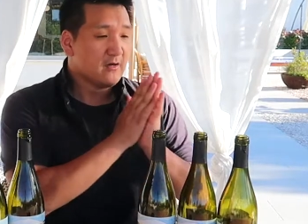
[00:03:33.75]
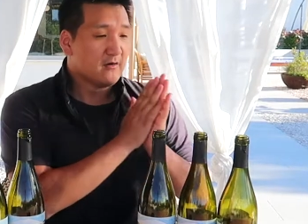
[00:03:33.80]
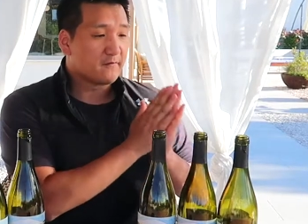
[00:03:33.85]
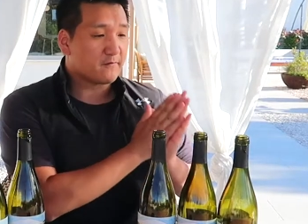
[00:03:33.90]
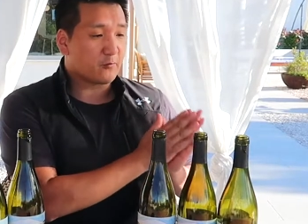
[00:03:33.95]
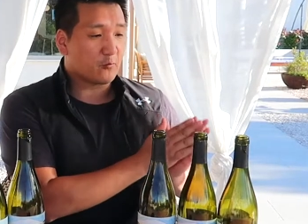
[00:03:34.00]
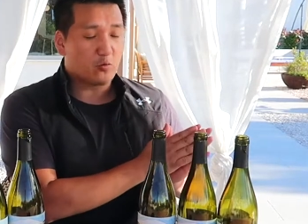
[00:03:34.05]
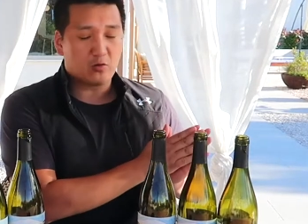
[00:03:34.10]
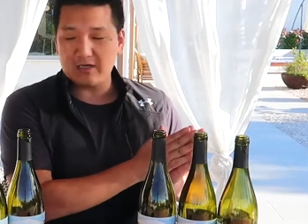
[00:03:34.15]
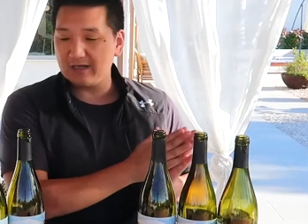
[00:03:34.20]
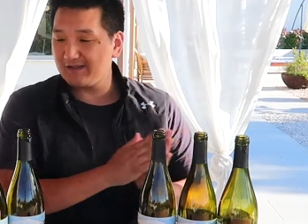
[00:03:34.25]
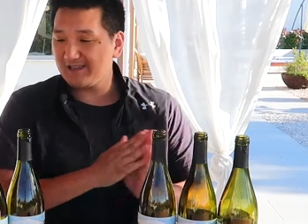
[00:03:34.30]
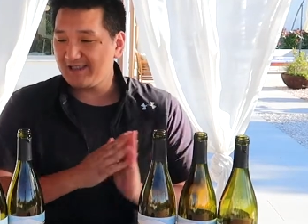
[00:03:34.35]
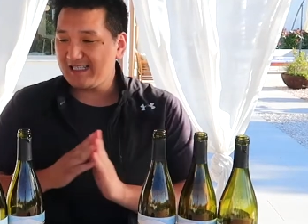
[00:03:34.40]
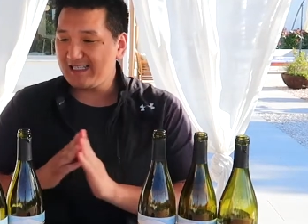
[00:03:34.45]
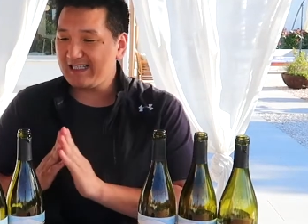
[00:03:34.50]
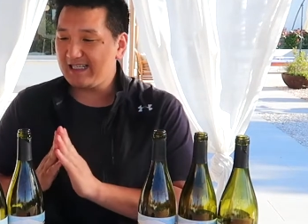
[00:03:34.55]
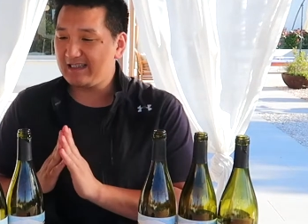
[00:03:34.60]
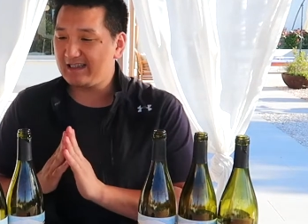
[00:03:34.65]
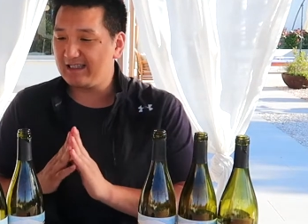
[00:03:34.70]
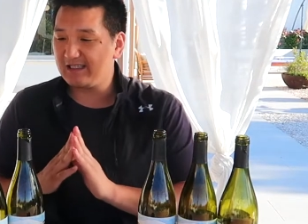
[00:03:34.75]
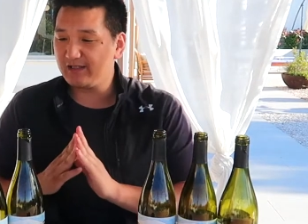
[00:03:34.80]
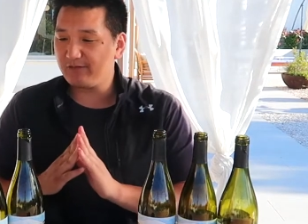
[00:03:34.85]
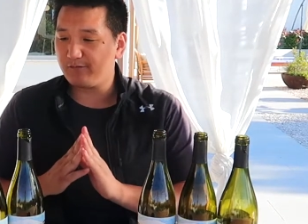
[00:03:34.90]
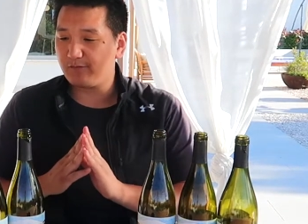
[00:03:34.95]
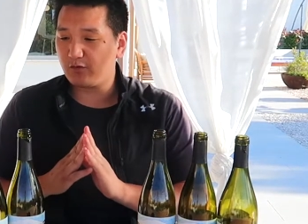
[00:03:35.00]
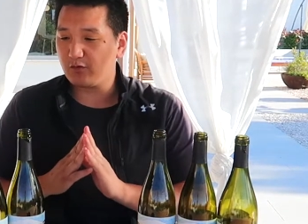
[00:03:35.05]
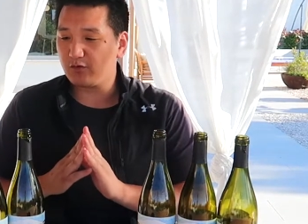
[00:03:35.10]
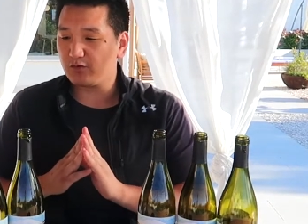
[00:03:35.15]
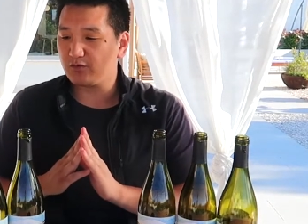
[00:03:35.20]
From what I've seen in this
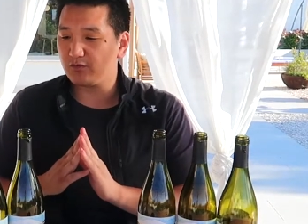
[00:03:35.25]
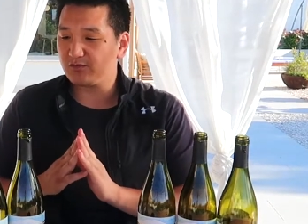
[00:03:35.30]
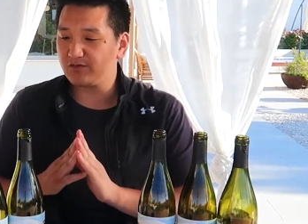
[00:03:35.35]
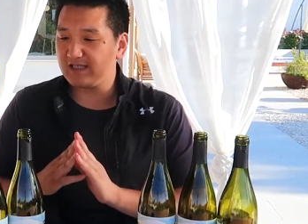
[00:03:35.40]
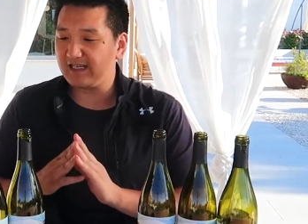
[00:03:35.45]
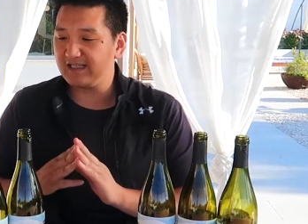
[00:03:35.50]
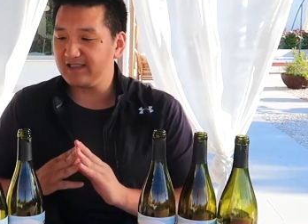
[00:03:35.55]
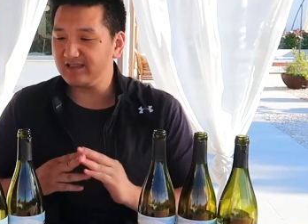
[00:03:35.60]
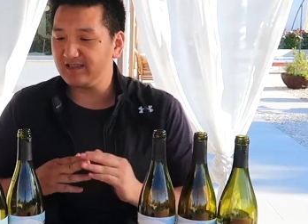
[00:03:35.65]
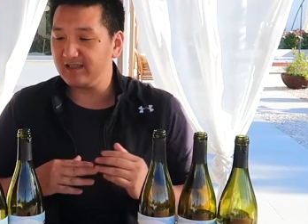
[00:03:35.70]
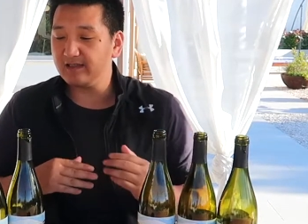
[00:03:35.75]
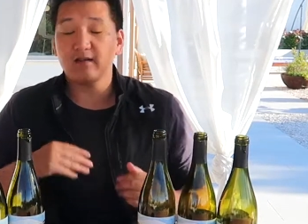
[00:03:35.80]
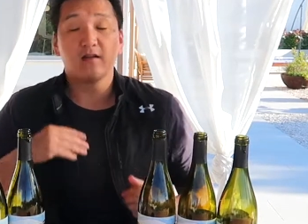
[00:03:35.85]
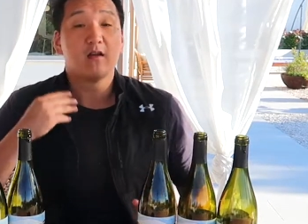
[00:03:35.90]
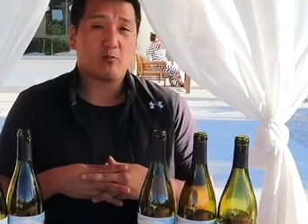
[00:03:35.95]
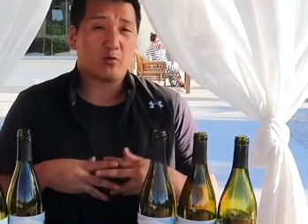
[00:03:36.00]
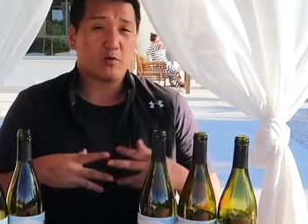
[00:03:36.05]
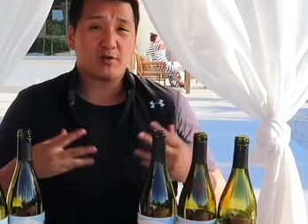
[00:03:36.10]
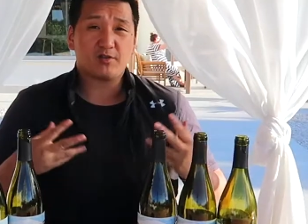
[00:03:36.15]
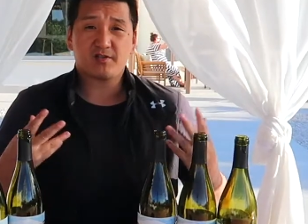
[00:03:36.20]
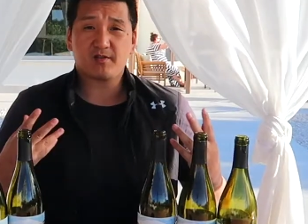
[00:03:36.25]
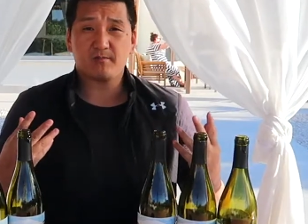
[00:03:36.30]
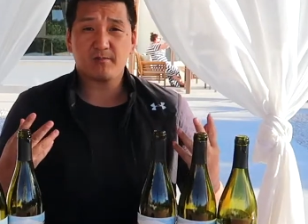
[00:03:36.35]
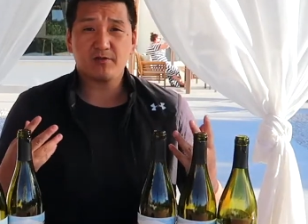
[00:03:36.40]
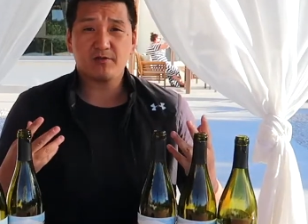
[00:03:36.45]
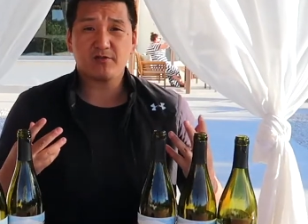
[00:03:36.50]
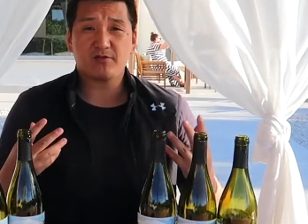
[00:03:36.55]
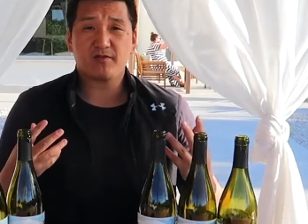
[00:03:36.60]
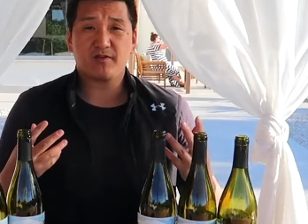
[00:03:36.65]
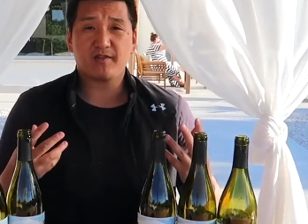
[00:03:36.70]
vertical tasting, what are some
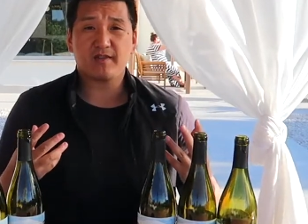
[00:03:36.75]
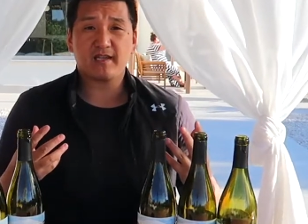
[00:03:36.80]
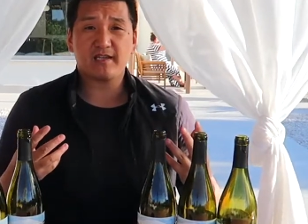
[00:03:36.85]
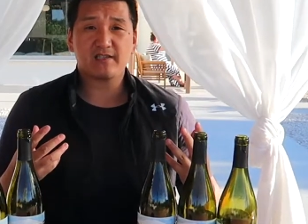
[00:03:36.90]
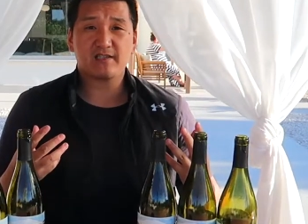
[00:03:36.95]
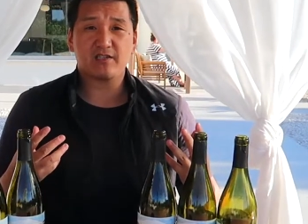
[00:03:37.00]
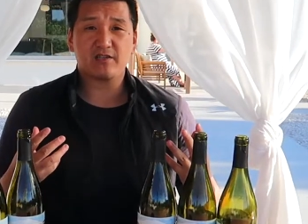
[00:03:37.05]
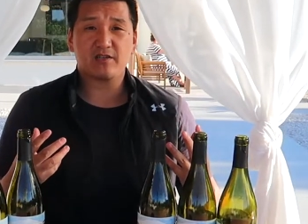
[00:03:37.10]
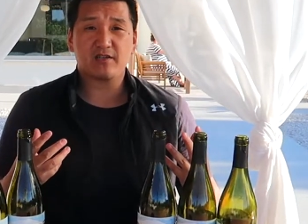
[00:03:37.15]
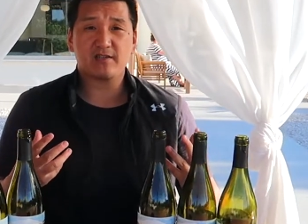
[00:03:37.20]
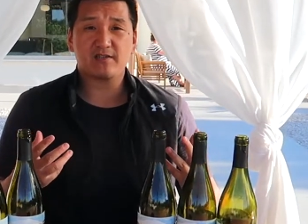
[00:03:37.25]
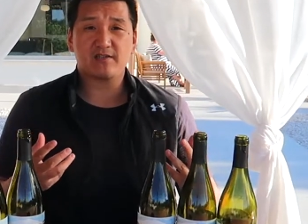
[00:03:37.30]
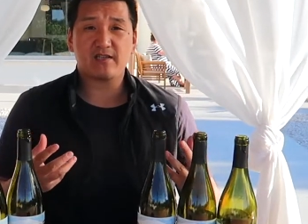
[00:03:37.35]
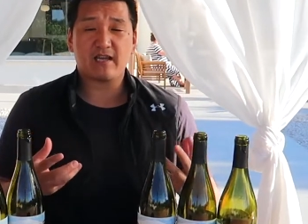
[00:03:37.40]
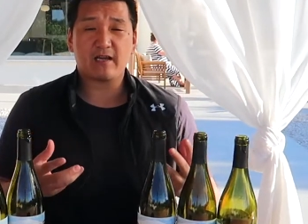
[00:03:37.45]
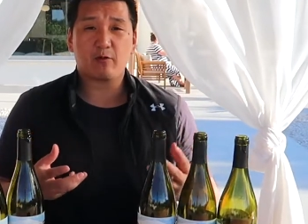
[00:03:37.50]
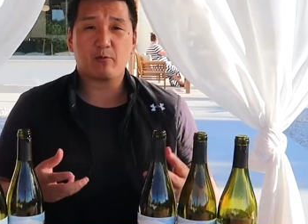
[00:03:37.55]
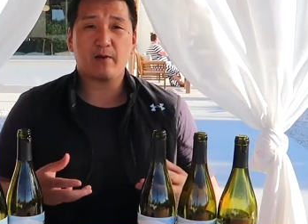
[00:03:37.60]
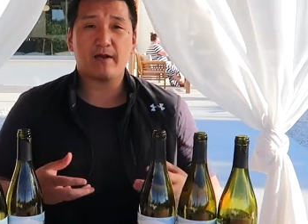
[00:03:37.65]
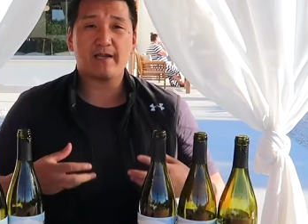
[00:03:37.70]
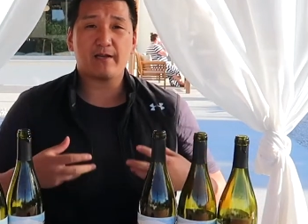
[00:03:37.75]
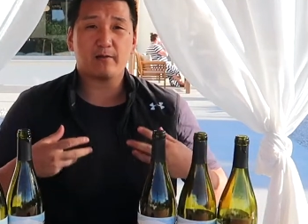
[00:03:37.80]
useful things that you can take away?